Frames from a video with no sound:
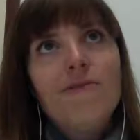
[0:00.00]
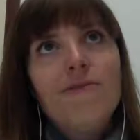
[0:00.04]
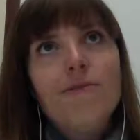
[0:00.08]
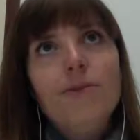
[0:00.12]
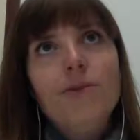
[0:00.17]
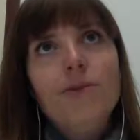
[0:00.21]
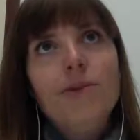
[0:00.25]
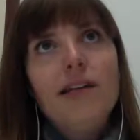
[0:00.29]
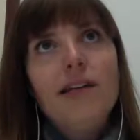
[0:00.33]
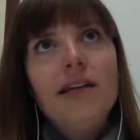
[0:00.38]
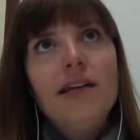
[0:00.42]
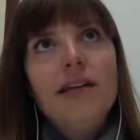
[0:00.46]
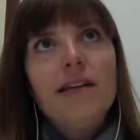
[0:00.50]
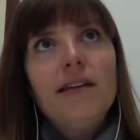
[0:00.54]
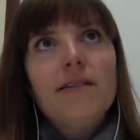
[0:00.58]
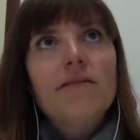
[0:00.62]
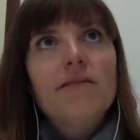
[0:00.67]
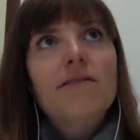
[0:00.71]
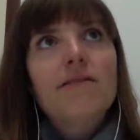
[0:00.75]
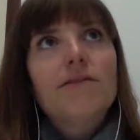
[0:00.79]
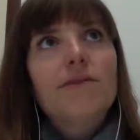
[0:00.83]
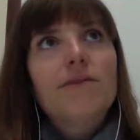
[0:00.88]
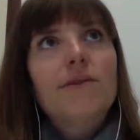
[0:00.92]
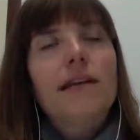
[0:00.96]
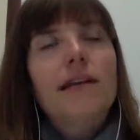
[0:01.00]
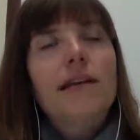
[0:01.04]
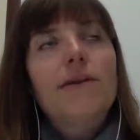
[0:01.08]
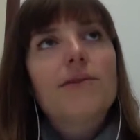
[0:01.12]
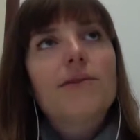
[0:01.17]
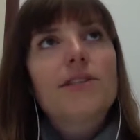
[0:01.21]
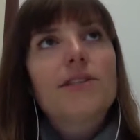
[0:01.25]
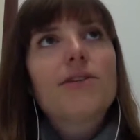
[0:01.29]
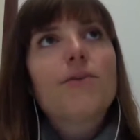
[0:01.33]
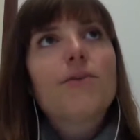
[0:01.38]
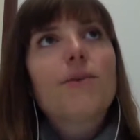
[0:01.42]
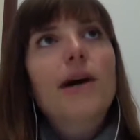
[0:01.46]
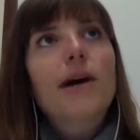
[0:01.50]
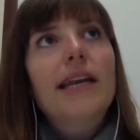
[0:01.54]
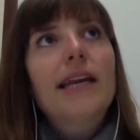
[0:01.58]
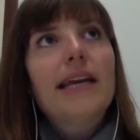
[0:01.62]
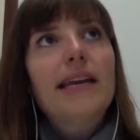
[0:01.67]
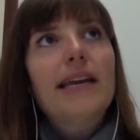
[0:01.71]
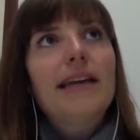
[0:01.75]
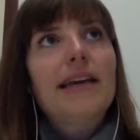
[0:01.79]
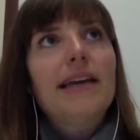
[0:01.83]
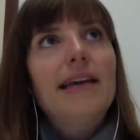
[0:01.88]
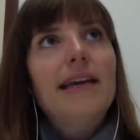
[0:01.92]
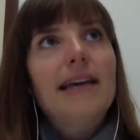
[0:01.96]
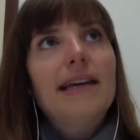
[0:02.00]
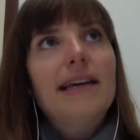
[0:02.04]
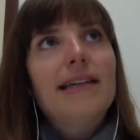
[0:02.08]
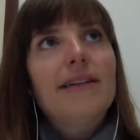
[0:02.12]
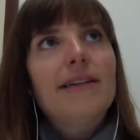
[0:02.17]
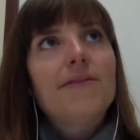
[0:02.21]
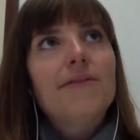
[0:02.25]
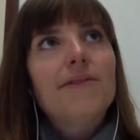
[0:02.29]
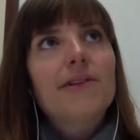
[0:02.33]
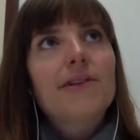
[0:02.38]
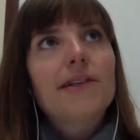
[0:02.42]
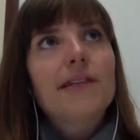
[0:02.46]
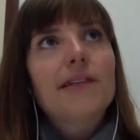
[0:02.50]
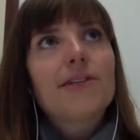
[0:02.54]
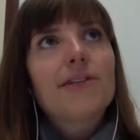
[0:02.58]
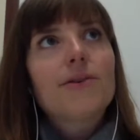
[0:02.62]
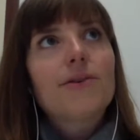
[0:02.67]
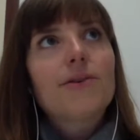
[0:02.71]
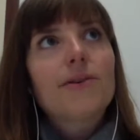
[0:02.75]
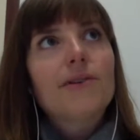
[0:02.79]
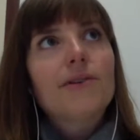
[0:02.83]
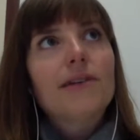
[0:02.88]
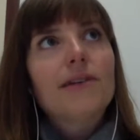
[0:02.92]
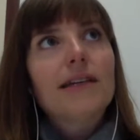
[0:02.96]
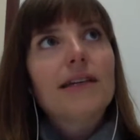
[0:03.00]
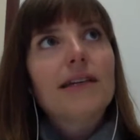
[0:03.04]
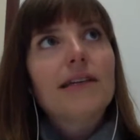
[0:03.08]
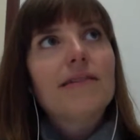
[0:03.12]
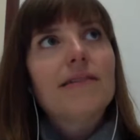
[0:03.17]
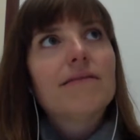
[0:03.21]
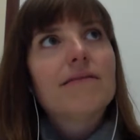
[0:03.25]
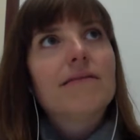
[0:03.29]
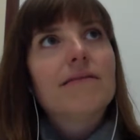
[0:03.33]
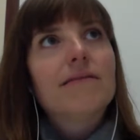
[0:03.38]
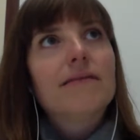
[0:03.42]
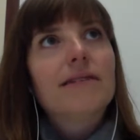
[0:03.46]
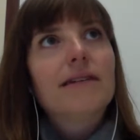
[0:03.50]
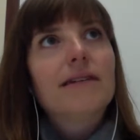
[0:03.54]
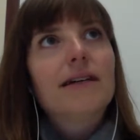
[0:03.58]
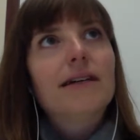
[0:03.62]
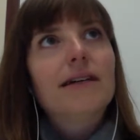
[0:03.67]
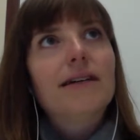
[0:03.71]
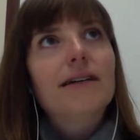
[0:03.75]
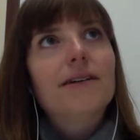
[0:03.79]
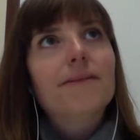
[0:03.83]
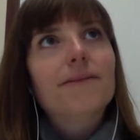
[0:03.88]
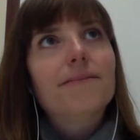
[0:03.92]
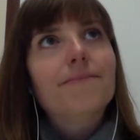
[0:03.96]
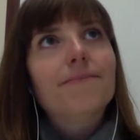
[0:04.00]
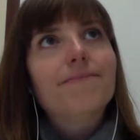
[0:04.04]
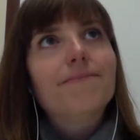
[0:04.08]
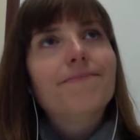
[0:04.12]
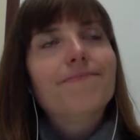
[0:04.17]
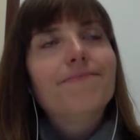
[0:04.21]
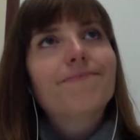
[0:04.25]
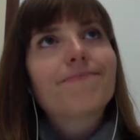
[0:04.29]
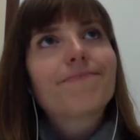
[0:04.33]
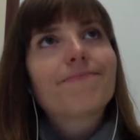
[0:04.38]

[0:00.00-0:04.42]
Moody when I was 20, and I didn't really totally, I